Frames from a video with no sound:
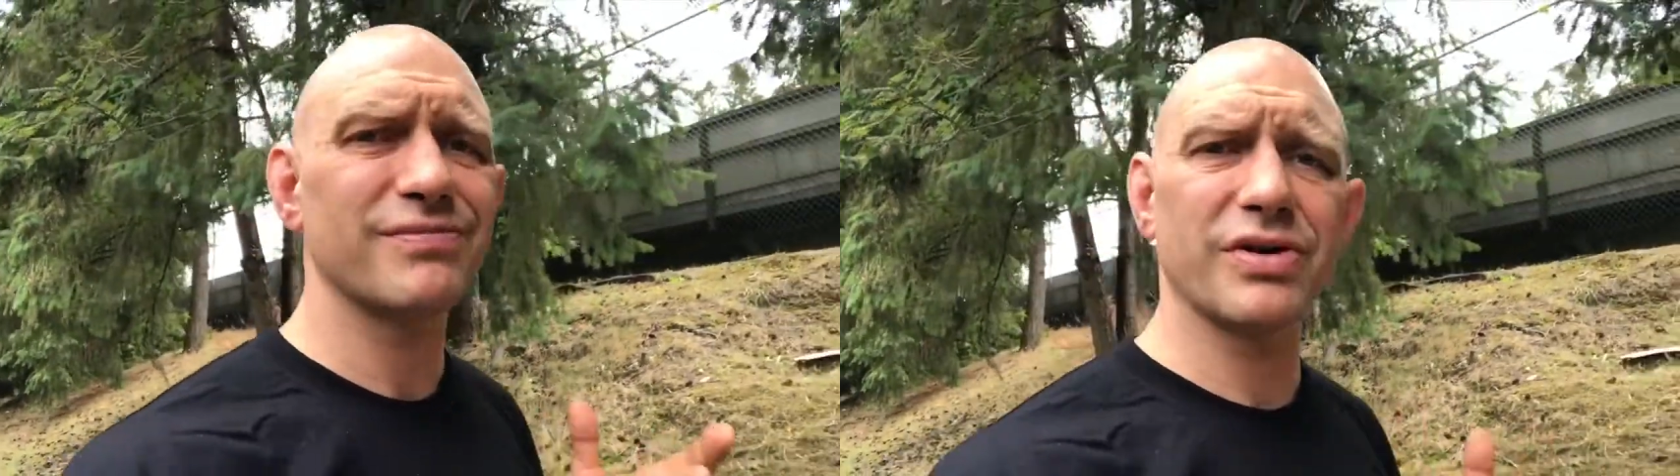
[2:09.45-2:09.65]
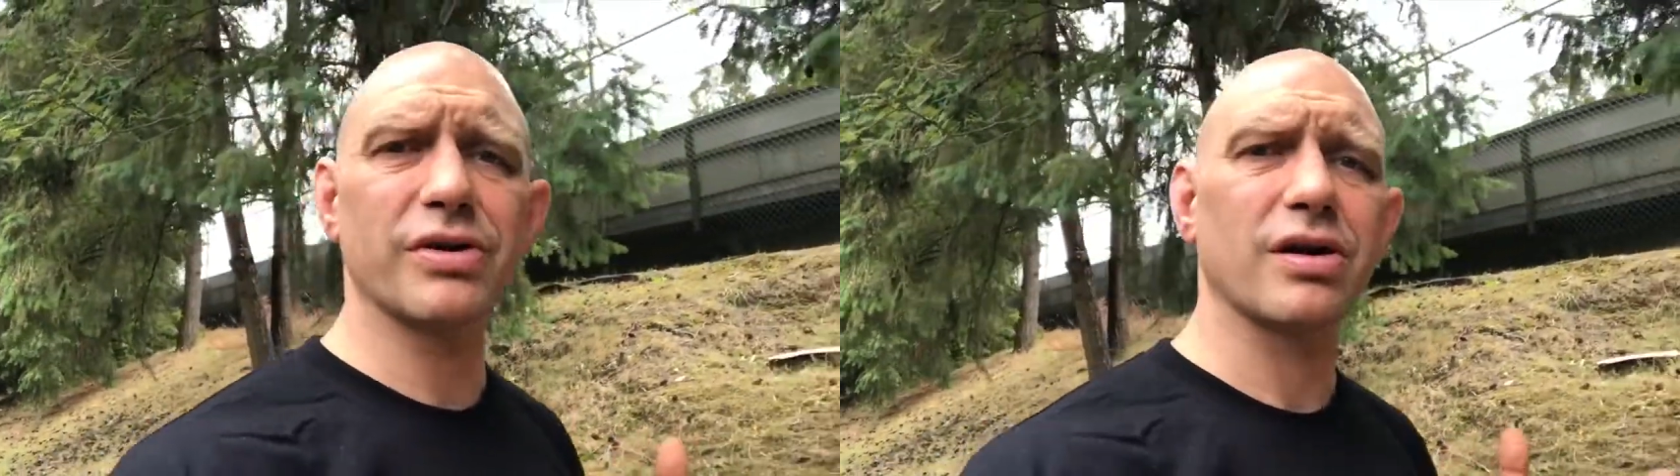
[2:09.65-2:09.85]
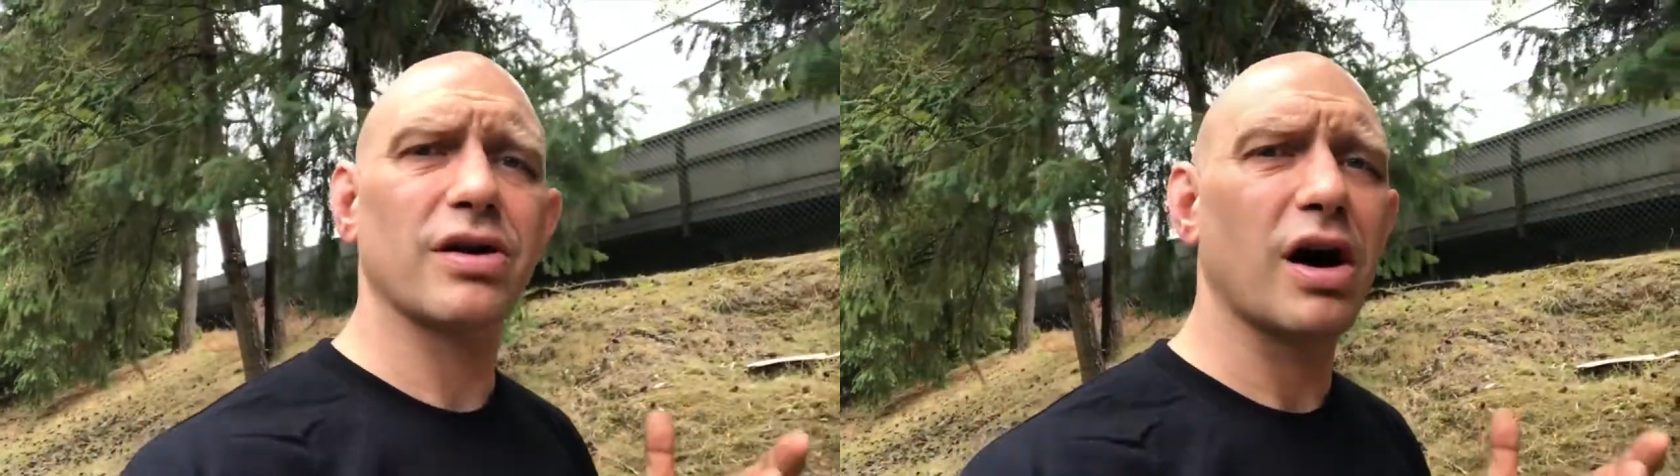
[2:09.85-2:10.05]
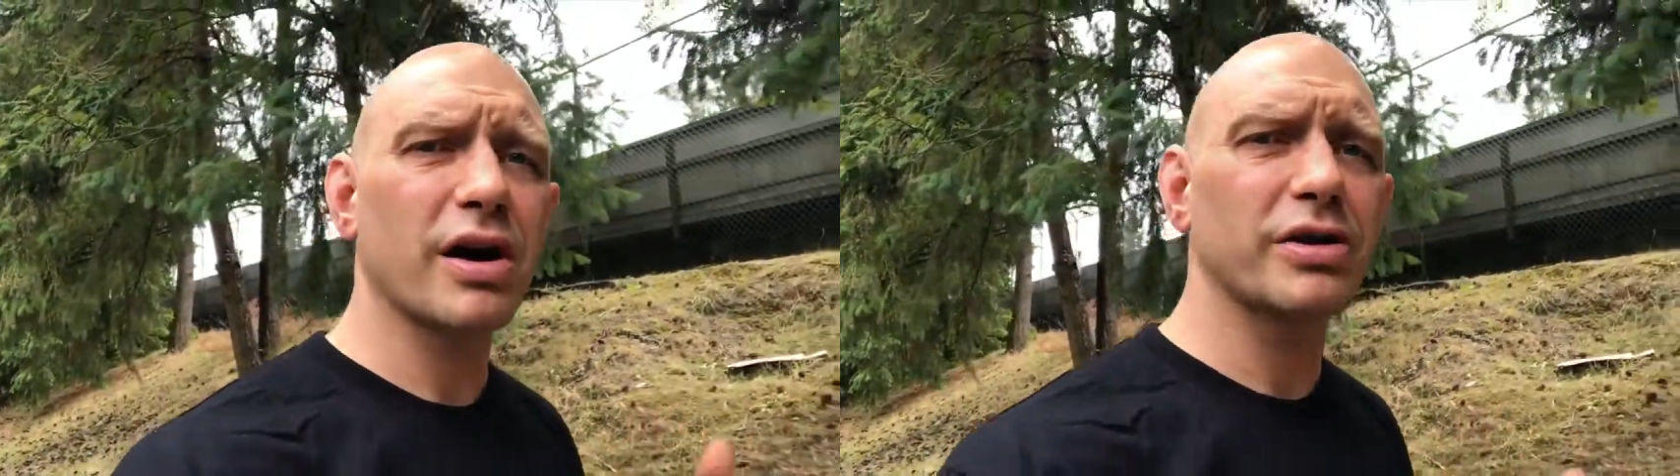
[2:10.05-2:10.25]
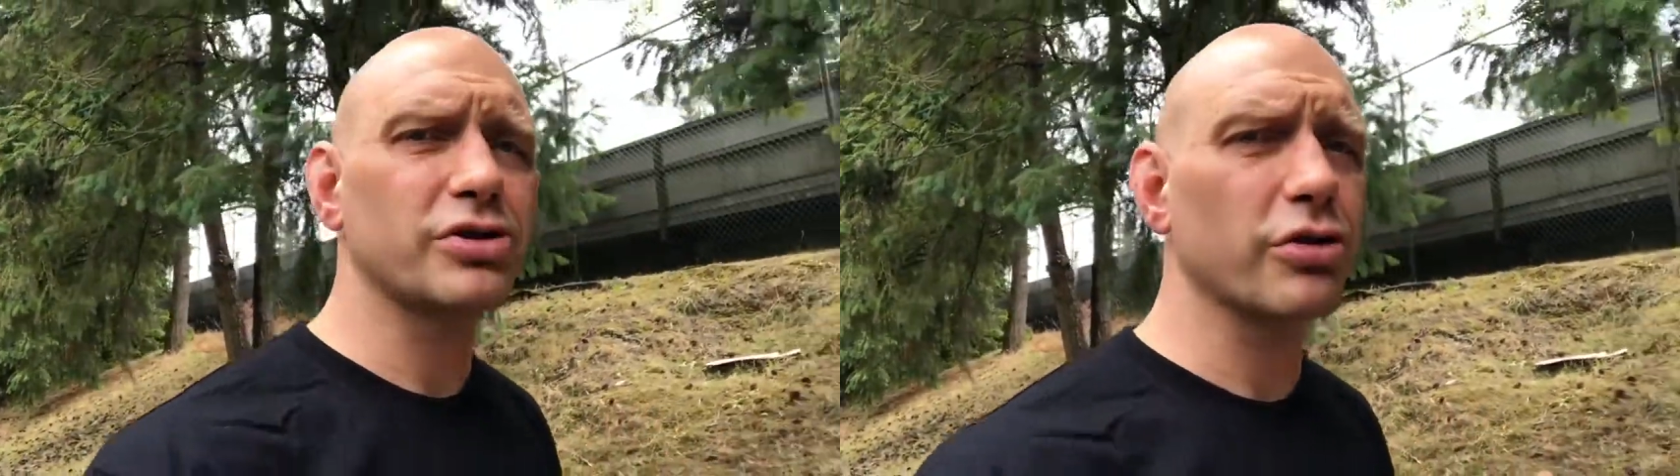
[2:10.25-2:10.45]
There are a
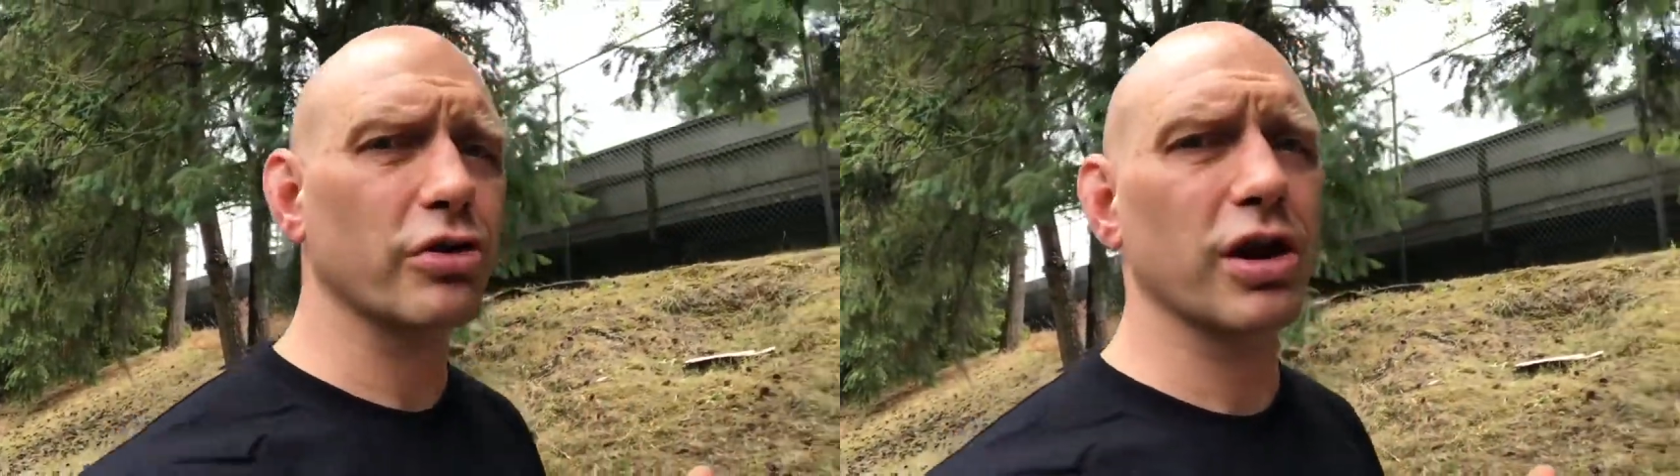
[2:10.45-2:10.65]
lot of judo